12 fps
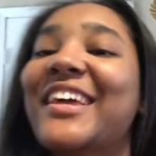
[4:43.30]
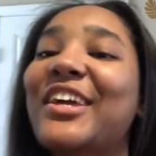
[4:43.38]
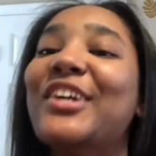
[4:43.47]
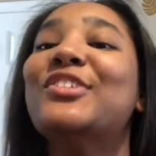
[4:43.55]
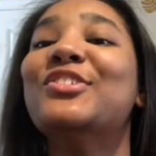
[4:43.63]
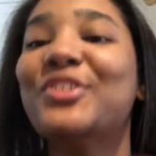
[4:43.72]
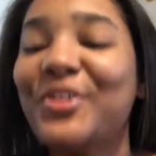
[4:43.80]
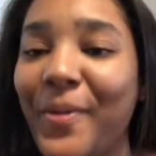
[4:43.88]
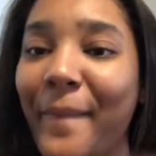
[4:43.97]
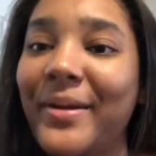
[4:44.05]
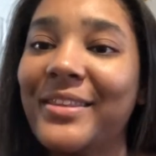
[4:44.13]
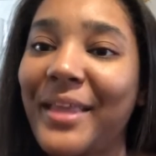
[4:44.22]
It's your girl
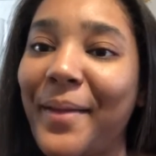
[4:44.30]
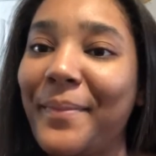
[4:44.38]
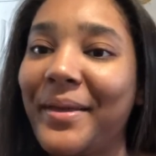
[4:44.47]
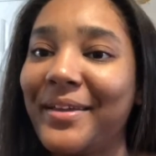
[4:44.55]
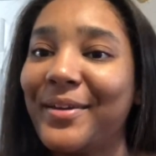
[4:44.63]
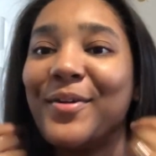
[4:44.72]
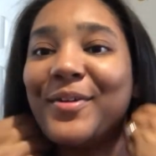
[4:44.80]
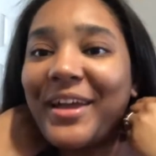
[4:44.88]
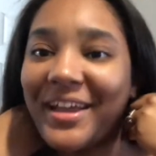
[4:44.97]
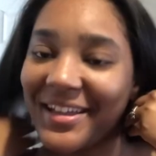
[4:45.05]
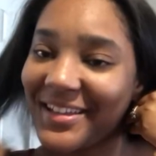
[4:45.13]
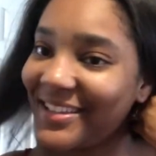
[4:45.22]
birthday month,
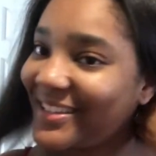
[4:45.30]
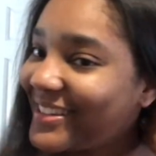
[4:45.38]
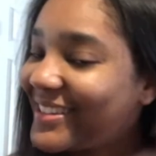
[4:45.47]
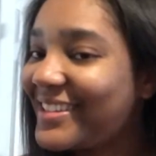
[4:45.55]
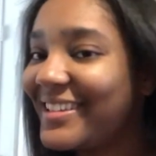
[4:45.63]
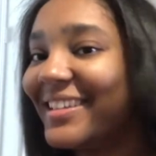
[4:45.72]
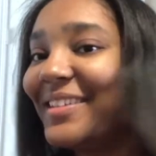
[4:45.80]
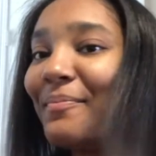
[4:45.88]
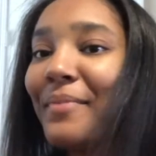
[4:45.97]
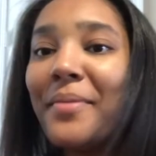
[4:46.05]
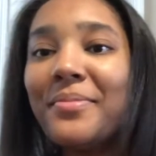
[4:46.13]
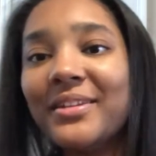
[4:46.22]
okay?
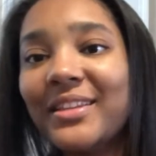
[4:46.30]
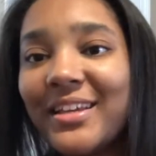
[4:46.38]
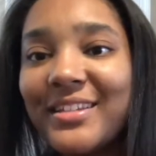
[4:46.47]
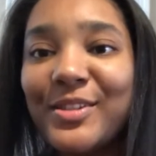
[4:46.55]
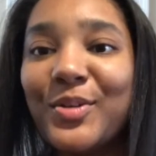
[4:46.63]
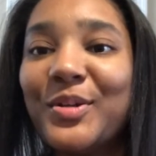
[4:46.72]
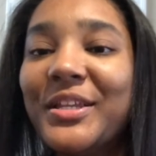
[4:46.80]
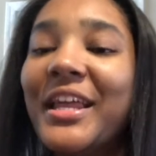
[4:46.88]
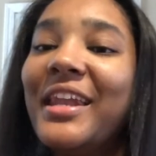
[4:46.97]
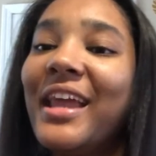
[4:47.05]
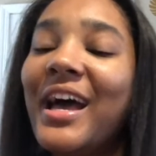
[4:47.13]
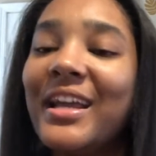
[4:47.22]
My birthday is on
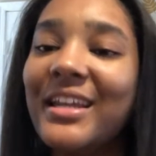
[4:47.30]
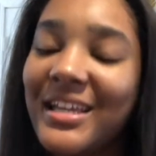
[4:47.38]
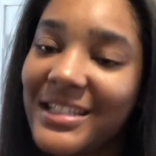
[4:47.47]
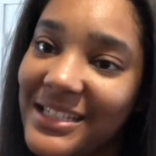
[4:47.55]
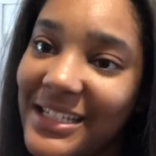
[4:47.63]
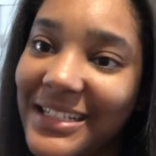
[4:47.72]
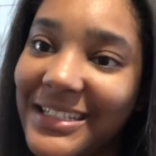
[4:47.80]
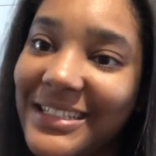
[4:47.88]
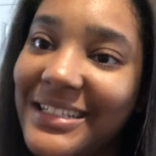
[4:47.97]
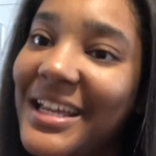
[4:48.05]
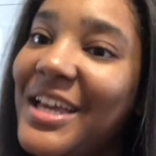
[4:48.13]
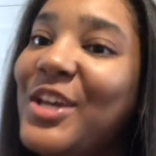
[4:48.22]
9/18,
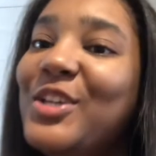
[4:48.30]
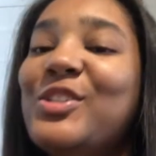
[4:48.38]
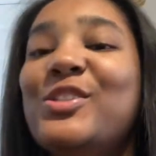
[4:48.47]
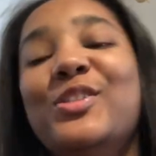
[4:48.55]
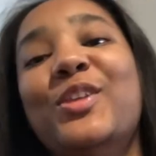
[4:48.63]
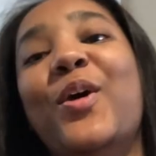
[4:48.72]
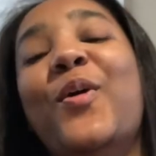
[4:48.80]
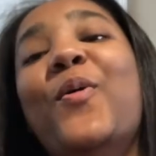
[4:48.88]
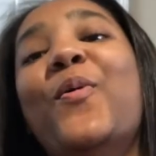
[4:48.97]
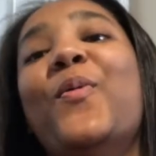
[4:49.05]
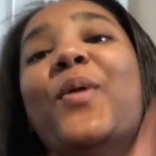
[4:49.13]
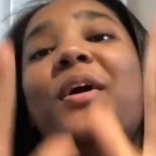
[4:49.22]

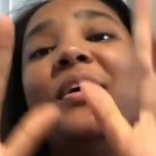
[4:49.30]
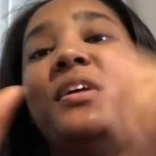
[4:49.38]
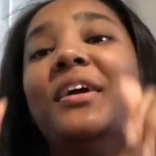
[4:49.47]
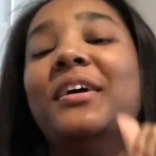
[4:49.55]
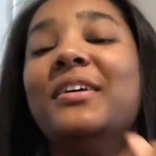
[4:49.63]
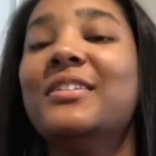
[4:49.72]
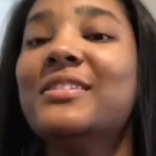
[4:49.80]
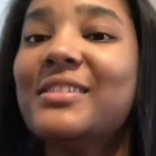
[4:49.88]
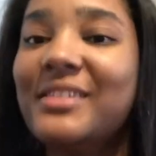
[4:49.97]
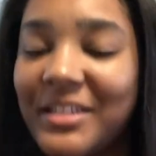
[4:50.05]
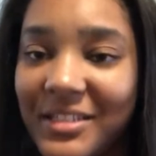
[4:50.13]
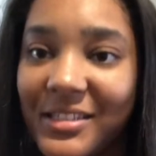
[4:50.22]
so yeah,
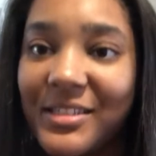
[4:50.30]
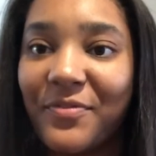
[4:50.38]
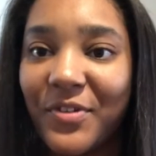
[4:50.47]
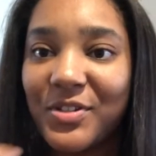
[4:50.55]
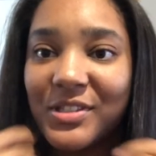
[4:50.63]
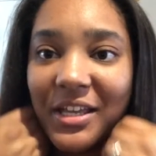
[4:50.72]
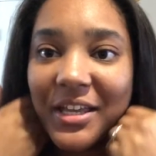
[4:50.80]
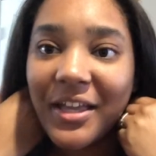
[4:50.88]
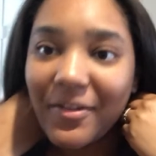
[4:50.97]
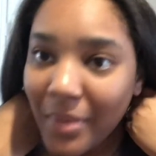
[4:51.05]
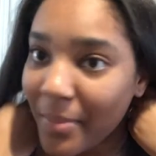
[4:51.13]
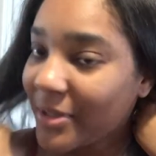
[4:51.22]
it's the first day of
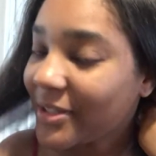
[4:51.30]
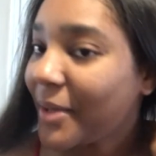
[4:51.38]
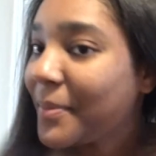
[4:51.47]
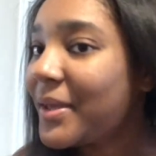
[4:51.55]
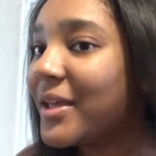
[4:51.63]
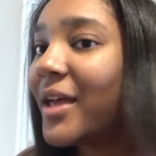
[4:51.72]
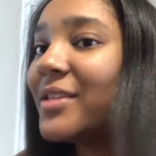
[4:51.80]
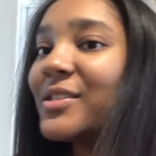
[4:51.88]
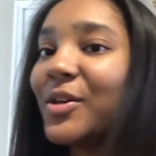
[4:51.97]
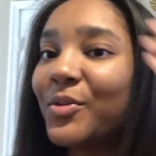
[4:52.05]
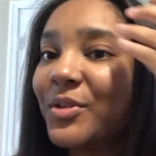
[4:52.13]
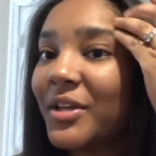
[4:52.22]
my birthday month.
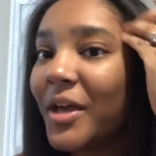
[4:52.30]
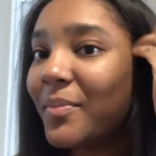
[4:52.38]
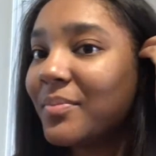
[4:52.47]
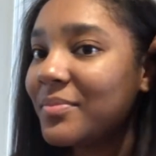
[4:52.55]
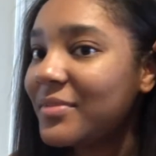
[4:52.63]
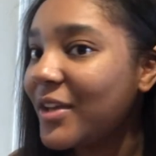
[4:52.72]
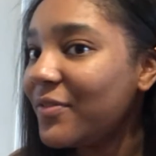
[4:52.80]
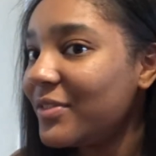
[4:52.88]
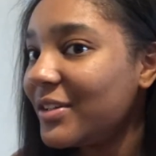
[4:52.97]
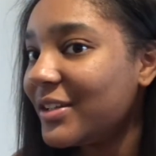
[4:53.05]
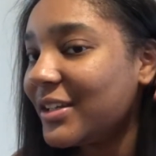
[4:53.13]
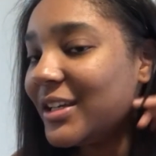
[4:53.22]
So yeah, I'm
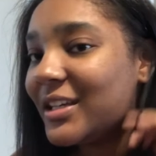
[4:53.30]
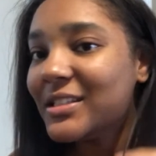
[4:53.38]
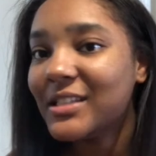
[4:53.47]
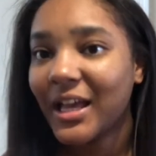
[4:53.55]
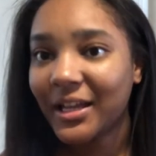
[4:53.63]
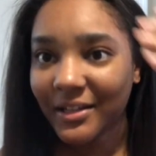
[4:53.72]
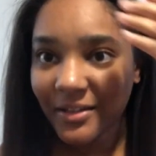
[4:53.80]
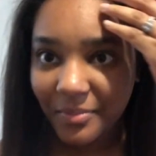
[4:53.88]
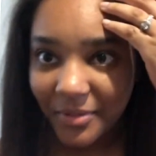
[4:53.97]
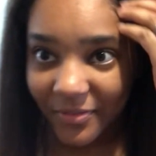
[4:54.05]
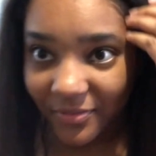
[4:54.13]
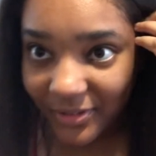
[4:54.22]
definitely excited, I'm
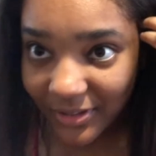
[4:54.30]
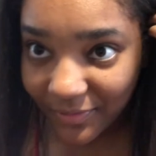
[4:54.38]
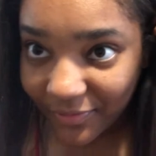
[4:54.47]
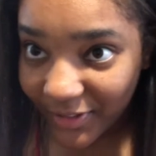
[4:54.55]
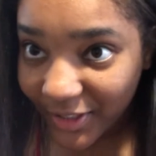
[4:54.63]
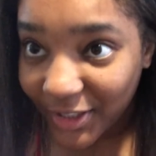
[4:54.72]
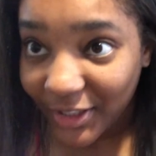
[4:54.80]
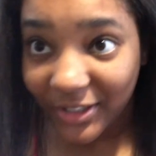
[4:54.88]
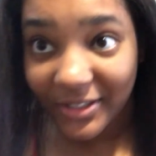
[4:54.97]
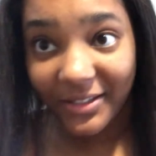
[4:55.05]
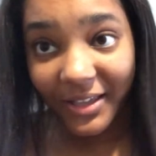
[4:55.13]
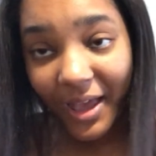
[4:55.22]
definitely feeling
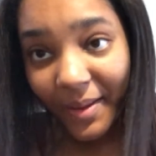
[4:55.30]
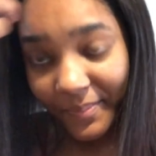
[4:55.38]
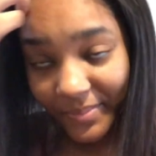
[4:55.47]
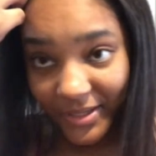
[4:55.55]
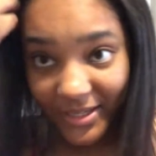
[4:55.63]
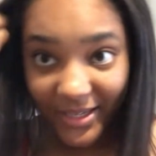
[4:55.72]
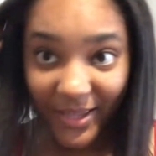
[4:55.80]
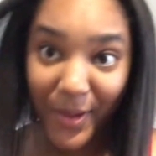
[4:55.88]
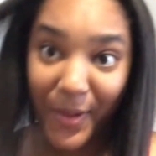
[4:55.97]
good, happy,